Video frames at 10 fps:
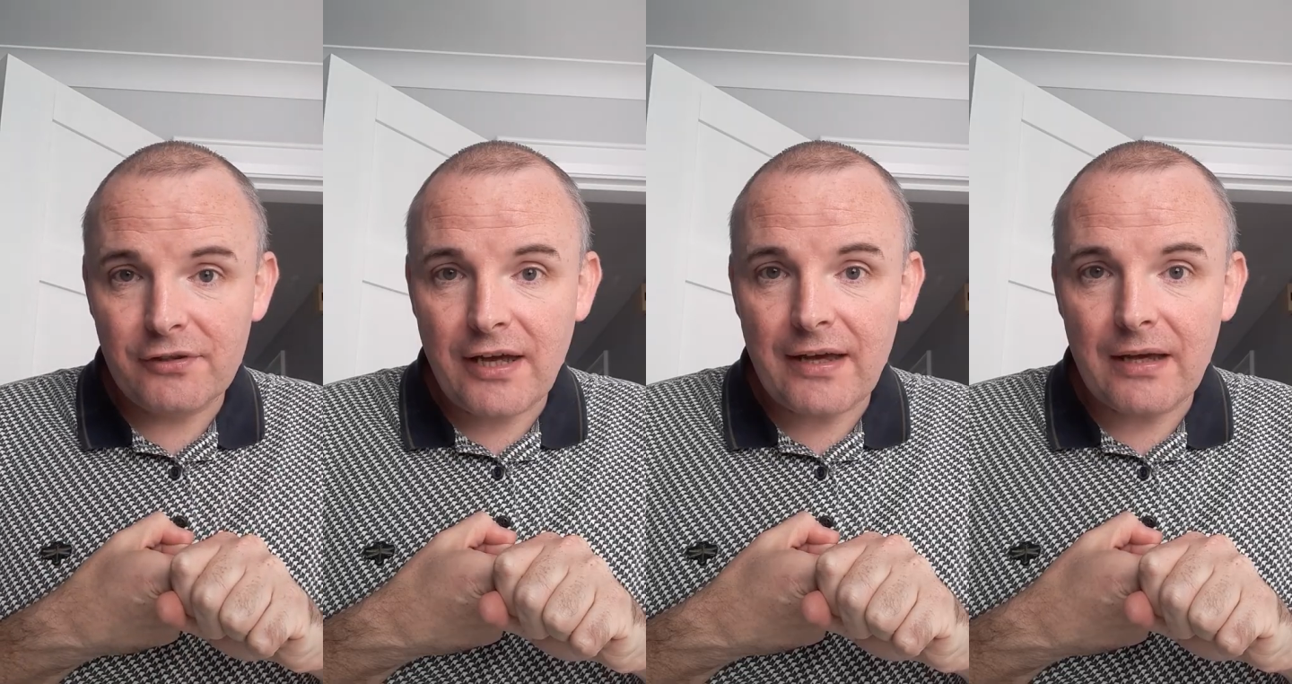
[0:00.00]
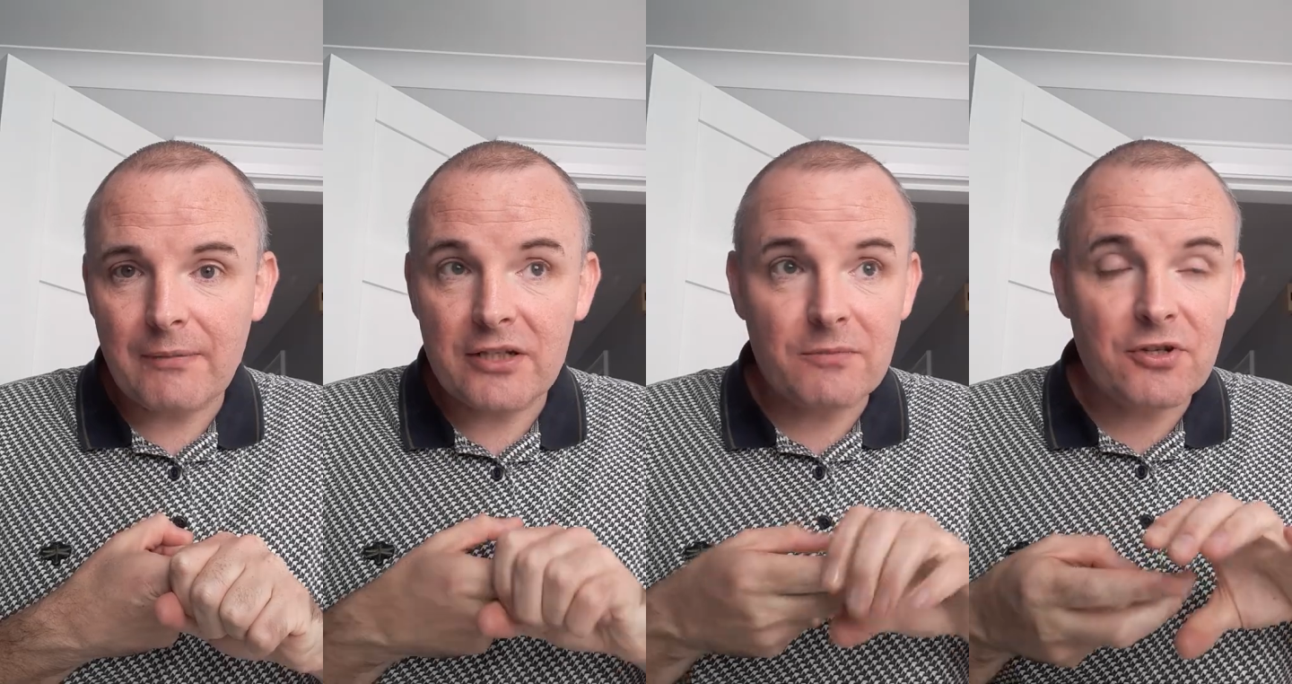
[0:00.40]

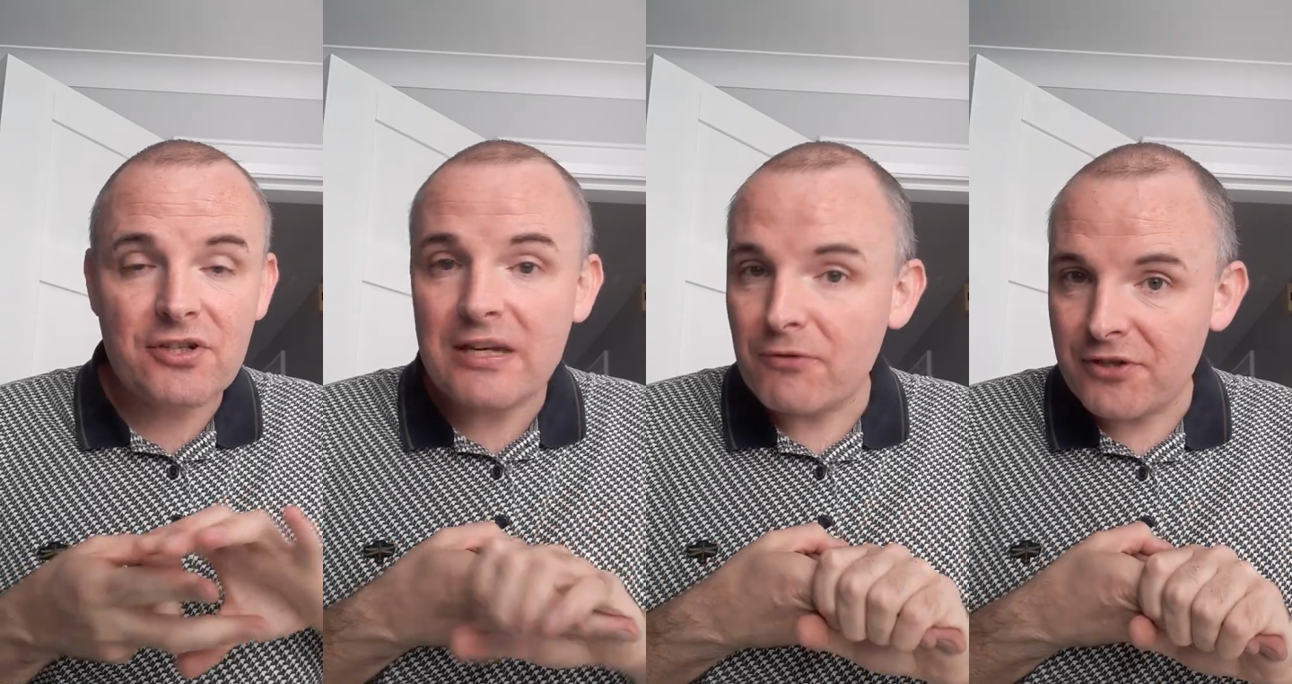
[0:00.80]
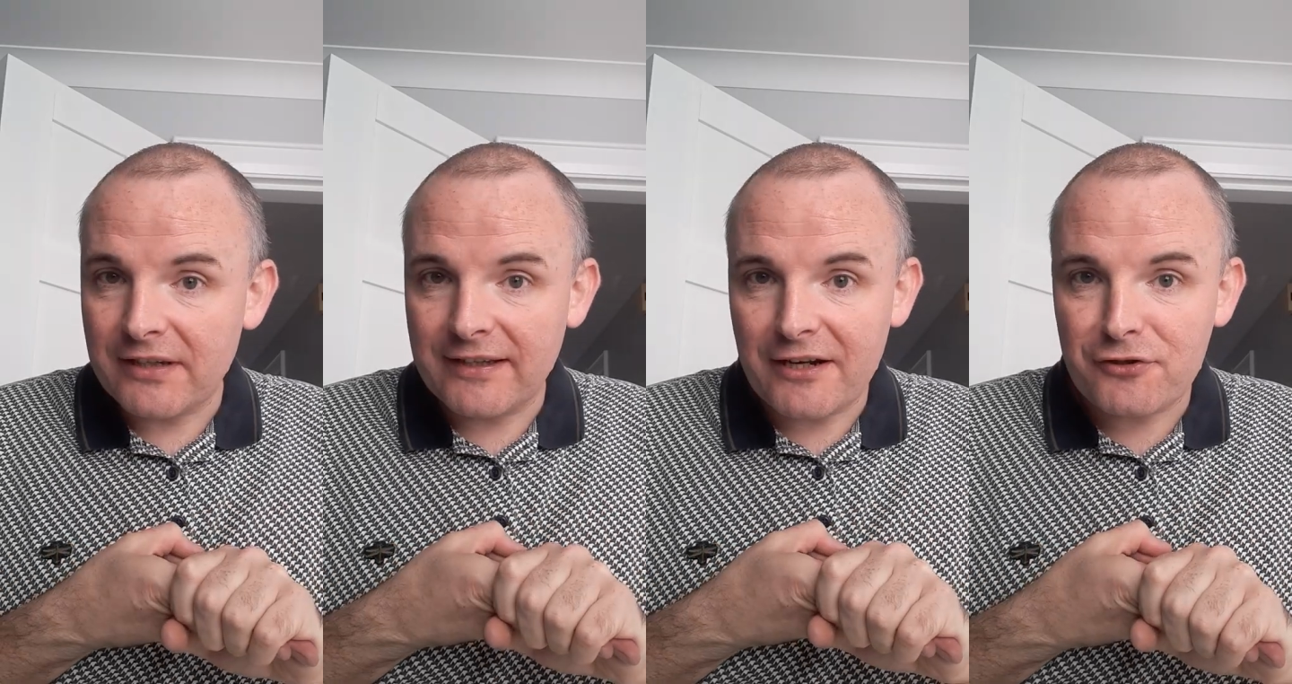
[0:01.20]
HMRC were
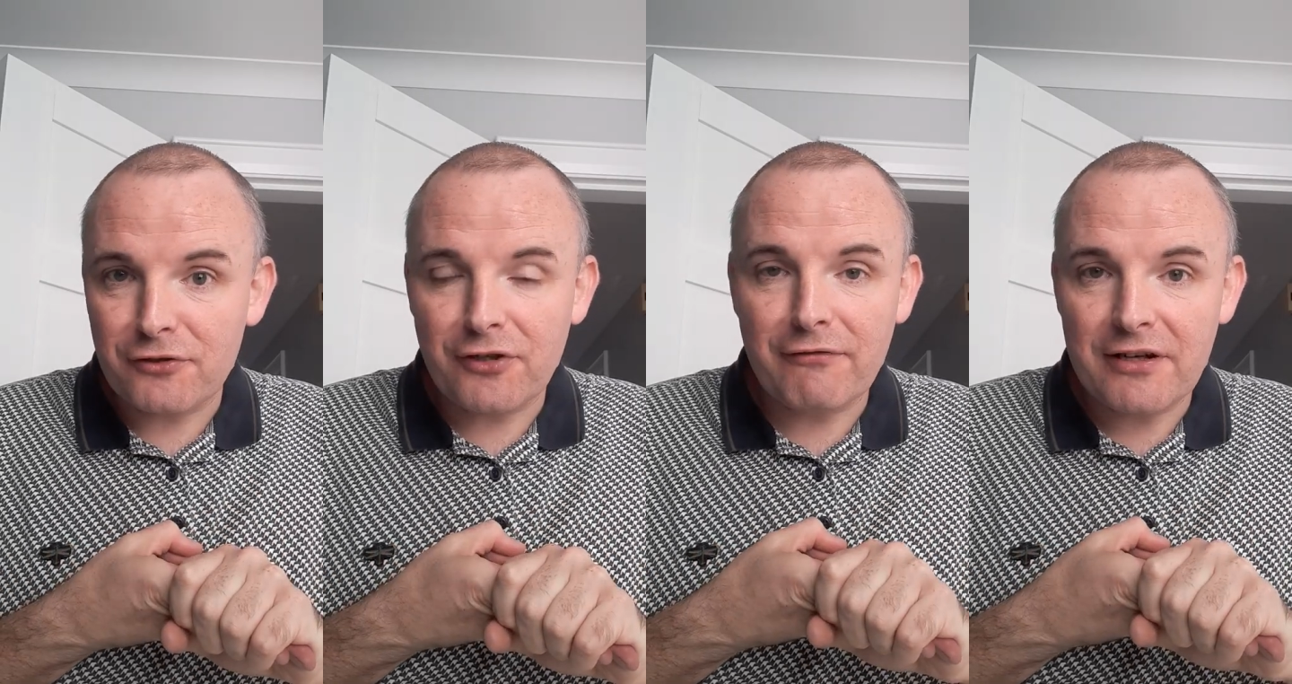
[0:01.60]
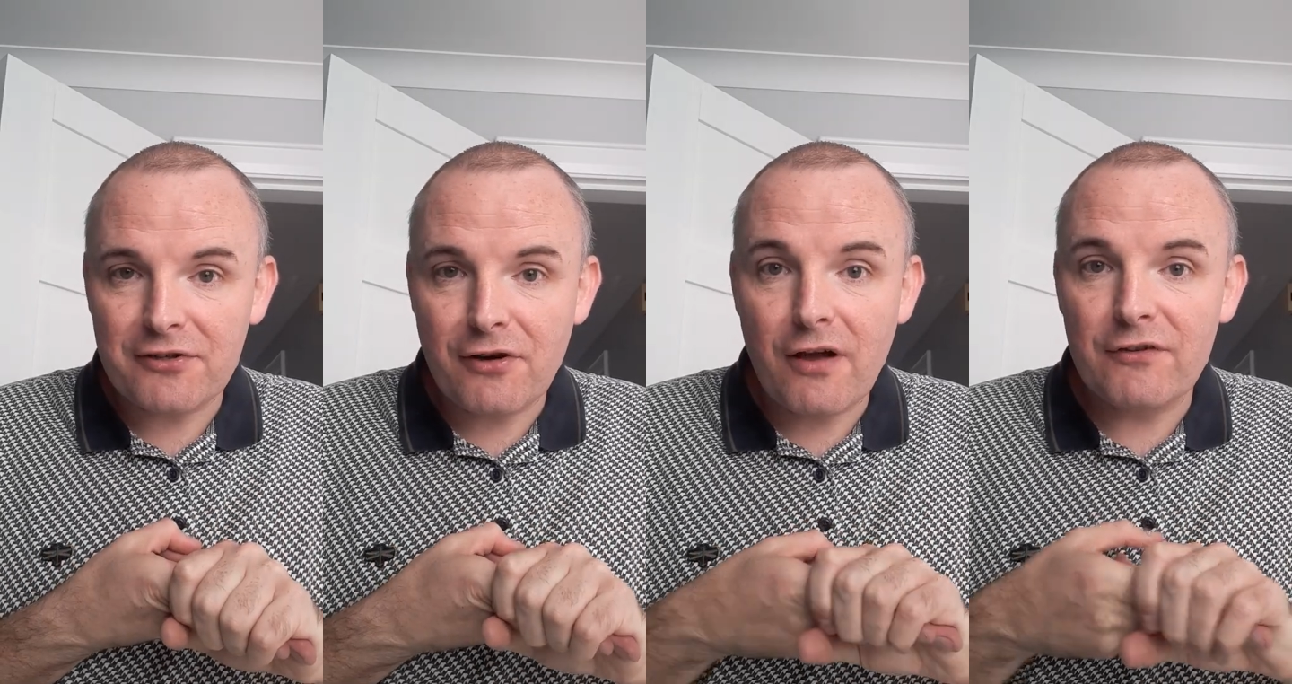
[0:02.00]
sending letters out to a
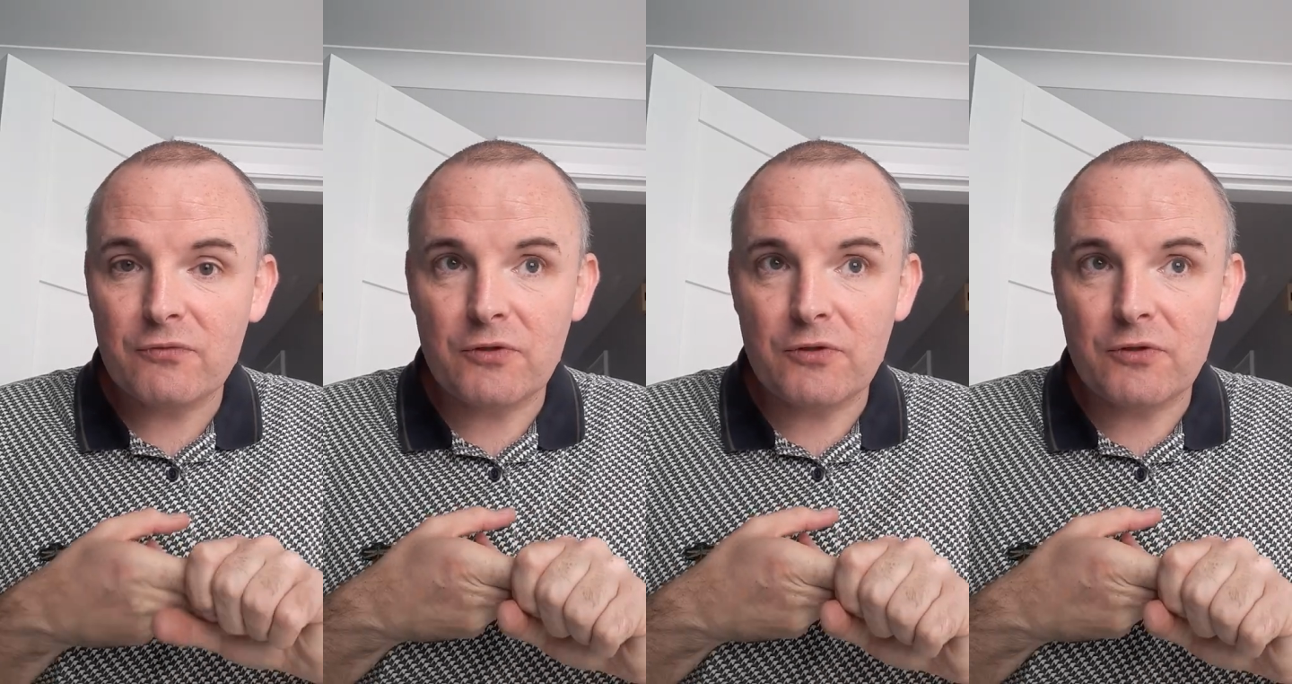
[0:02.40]
registered office,